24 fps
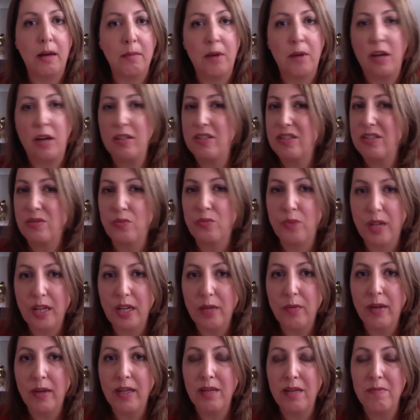I just really
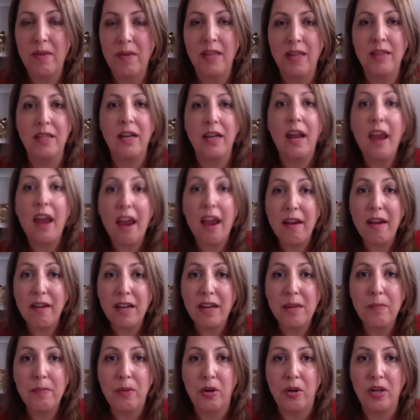recommend that
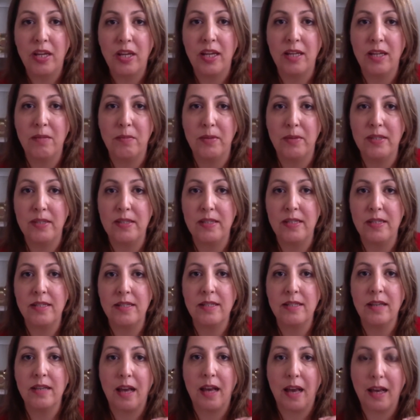anybody in
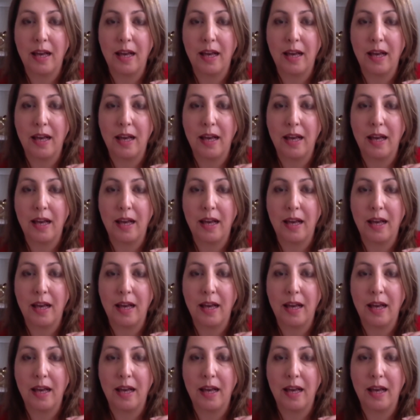business